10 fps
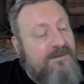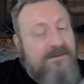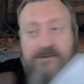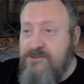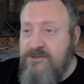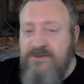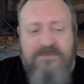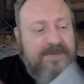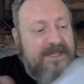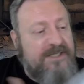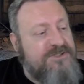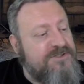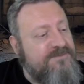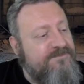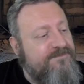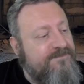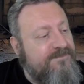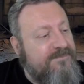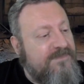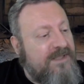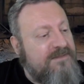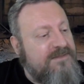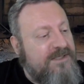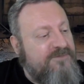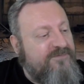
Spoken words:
You turn the page and then